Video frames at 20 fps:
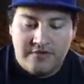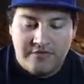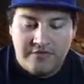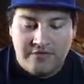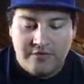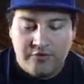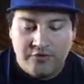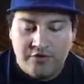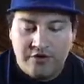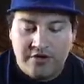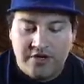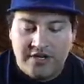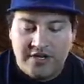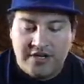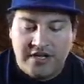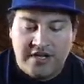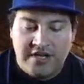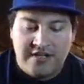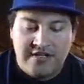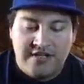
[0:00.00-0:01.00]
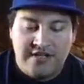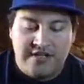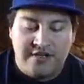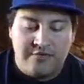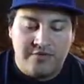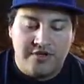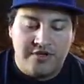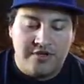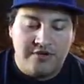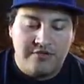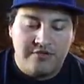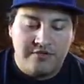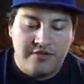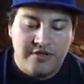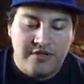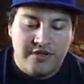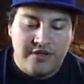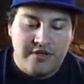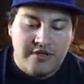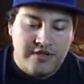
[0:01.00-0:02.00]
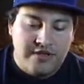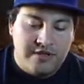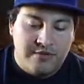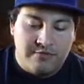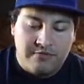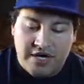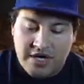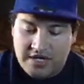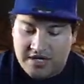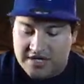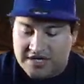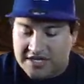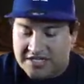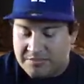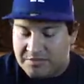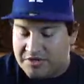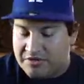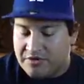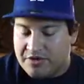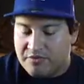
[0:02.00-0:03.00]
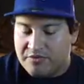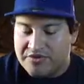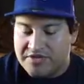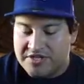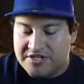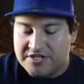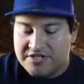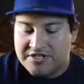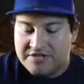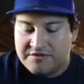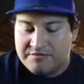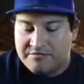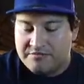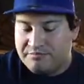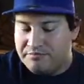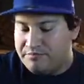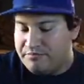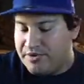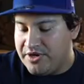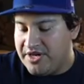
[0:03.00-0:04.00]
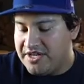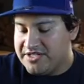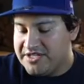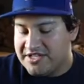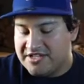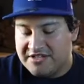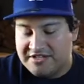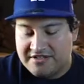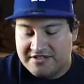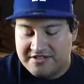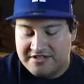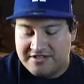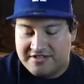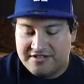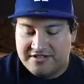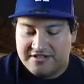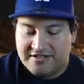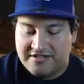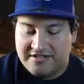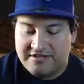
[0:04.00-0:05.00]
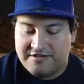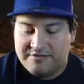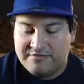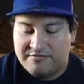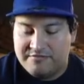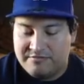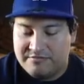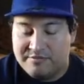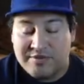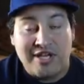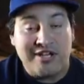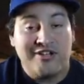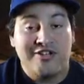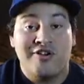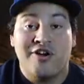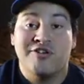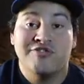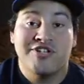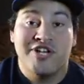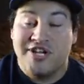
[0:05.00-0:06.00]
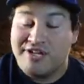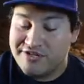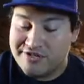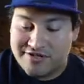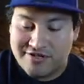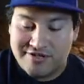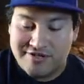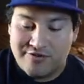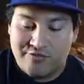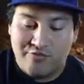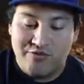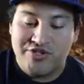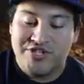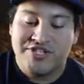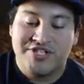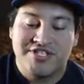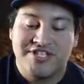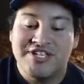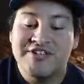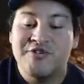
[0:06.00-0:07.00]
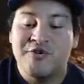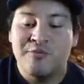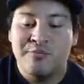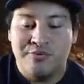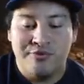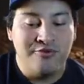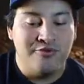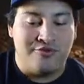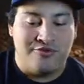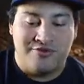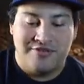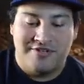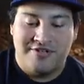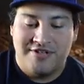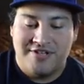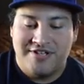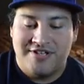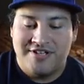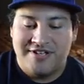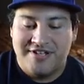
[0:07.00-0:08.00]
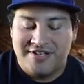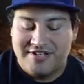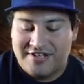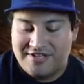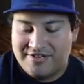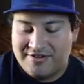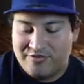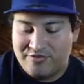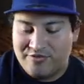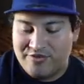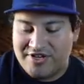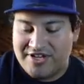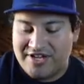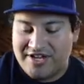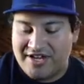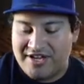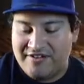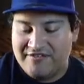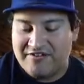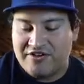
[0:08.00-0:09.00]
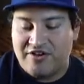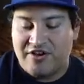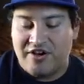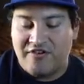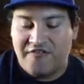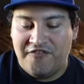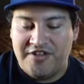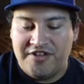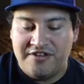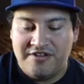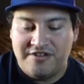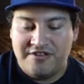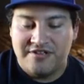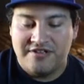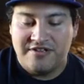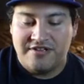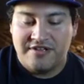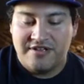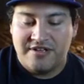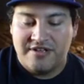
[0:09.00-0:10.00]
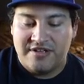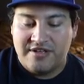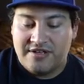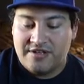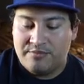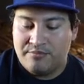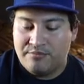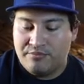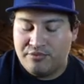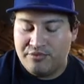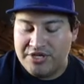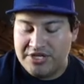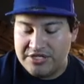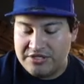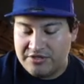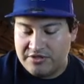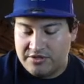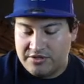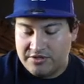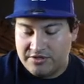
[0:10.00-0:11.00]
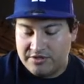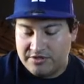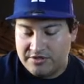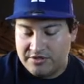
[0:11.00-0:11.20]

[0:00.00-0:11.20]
Four, and here we go. My luck has been great with these, but that could all change with a single pull. We have Koffing, Weasel,